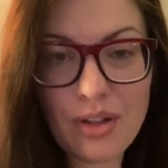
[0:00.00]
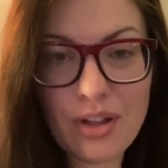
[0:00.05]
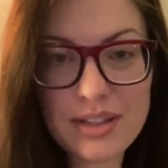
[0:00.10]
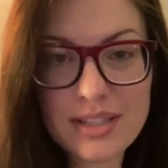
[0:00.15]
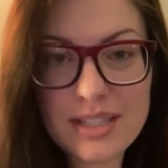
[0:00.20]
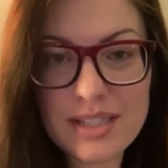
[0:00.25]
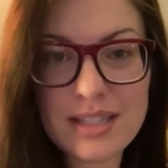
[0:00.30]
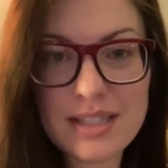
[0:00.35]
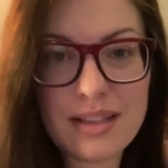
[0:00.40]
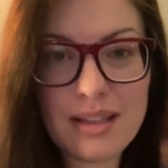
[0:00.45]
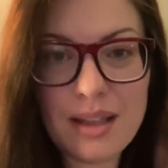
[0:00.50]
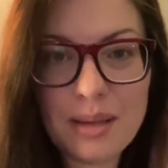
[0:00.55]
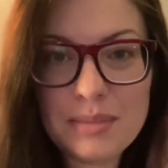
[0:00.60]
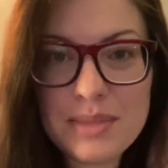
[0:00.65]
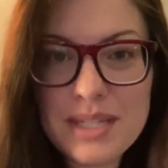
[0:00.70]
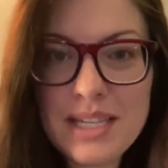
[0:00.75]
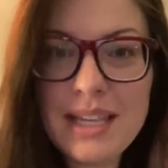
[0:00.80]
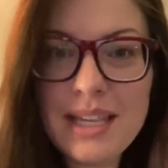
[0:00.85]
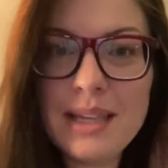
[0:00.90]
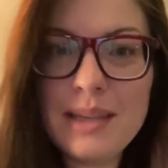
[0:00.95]
Austin's club
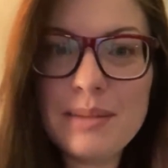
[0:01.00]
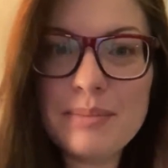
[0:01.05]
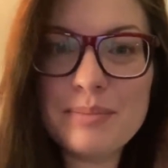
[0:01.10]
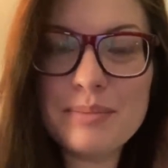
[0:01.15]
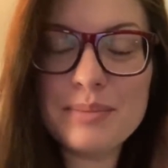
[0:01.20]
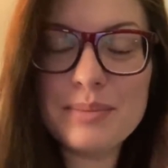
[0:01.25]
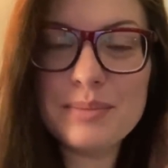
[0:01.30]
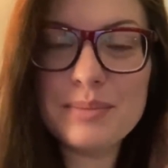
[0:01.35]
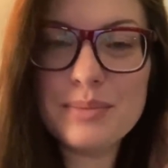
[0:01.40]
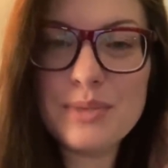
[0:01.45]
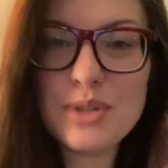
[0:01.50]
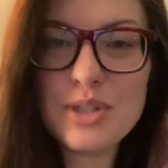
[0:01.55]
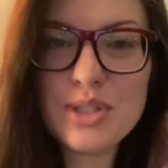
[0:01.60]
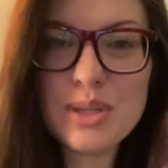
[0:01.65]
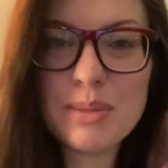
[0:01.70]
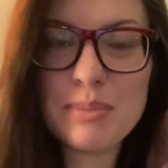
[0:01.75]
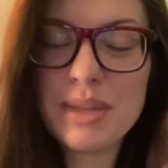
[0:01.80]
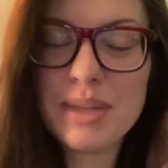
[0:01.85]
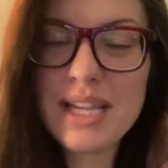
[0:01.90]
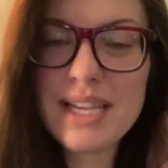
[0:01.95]
team
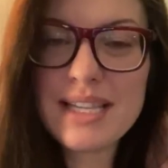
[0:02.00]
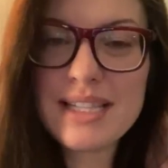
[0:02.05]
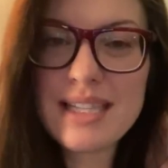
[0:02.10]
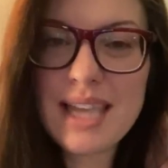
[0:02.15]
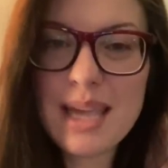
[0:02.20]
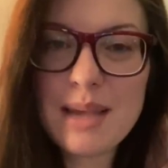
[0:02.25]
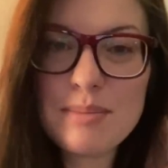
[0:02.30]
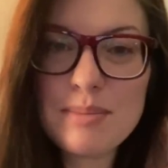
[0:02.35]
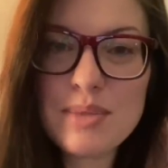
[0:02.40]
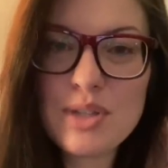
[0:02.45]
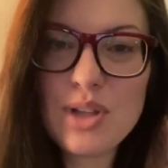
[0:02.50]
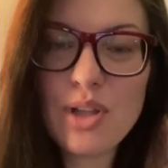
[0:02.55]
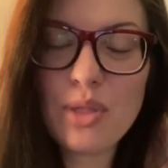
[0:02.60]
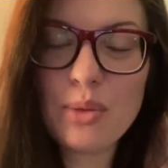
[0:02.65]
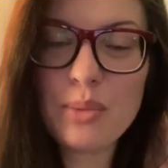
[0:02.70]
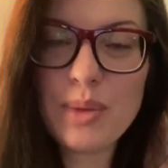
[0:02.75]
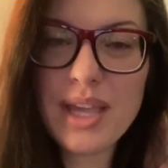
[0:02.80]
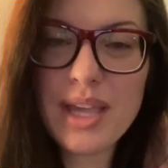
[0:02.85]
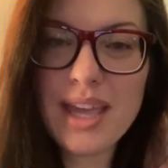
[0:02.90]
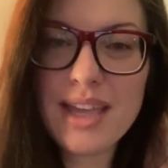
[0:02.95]
usually plays games on the
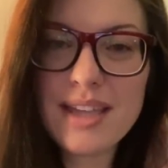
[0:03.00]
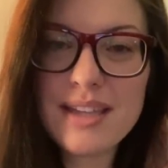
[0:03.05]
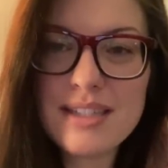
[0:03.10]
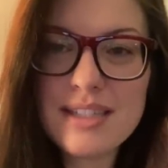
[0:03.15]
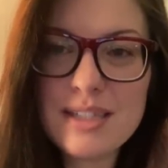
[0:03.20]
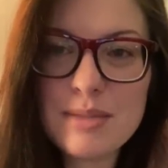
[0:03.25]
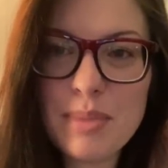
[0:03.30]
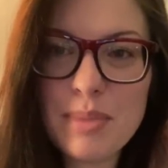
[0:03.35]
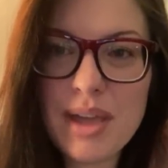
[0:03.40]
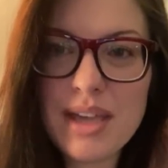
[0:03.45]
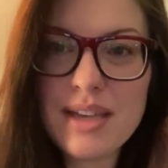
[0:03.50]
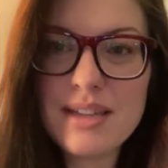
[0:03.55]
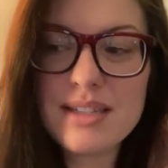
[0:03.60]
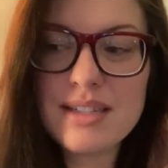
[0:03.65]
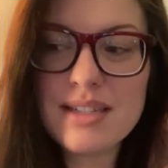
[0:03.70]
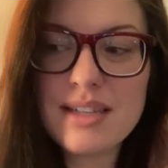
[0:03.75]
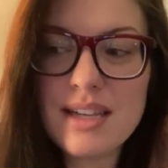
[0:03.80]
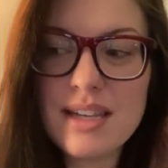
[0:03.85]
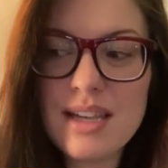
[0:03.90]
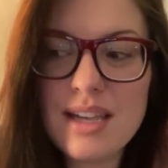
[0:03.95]
weekends,
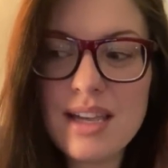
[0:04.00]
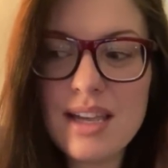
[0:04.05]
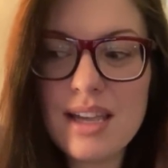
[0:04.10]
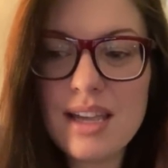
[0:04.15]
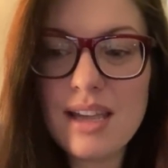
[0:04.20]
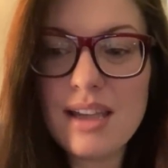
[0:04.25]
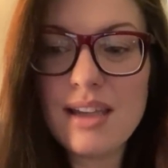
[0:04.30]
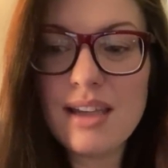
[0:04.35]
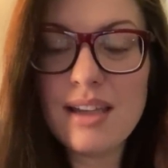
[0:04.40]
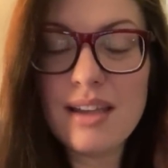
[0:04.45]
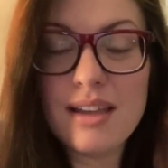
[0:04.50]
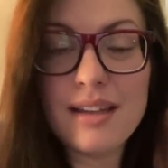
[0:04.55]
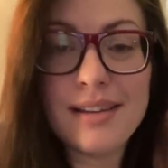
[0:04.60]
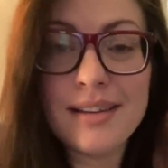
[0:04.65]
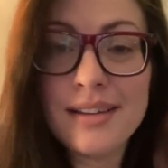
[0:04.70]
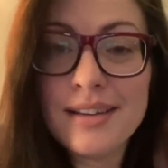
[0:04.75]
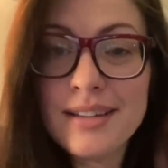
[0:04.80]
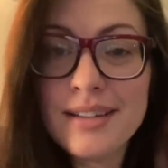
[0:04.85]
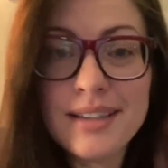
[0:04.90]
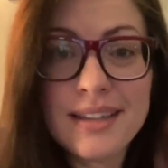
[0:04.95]
but
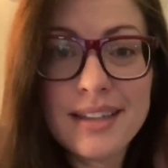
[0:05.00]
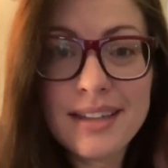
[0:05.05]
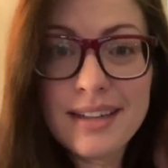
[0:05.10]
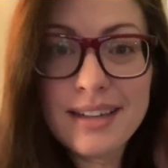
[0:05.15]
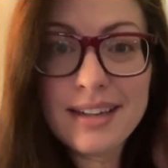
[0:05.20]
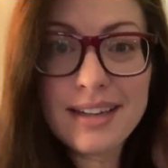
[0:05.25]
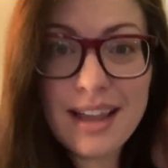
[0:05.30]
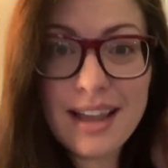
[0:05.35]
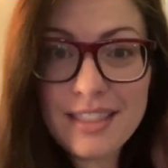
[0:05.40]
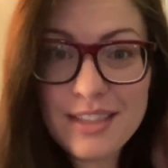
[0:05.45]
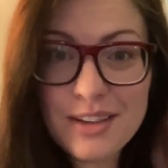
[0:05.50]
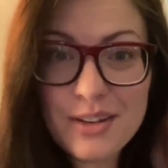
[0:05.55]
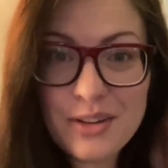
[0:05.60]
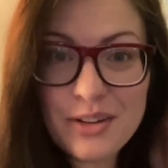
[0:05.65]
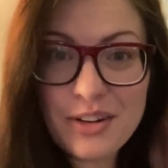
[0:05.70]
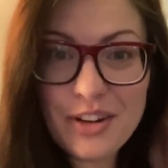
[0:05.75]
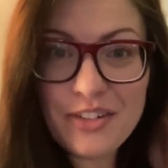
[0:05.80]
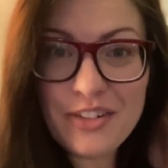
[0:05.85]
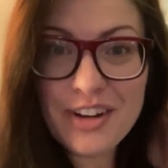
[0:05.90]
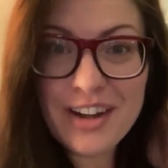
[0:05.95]
nothing
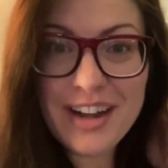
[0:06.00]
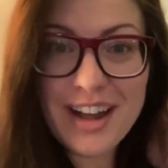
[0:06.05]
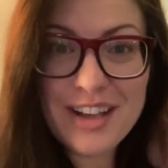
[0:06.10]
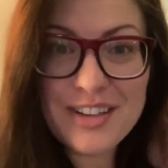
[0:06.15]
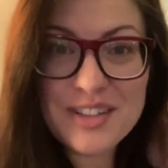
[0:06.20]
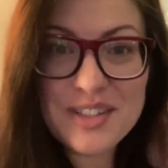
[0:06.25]
going on right now.